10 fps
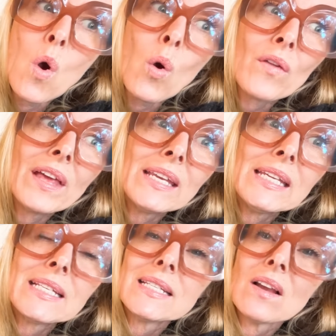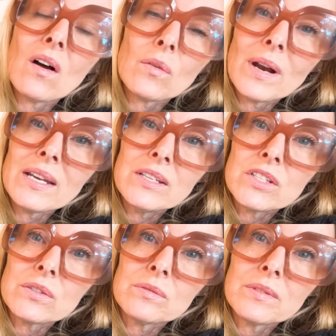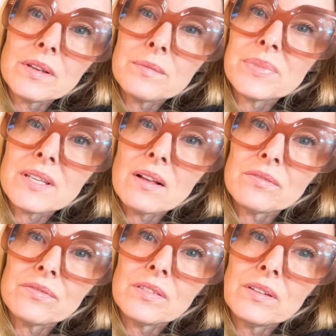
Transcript: or that he didn't already do himself.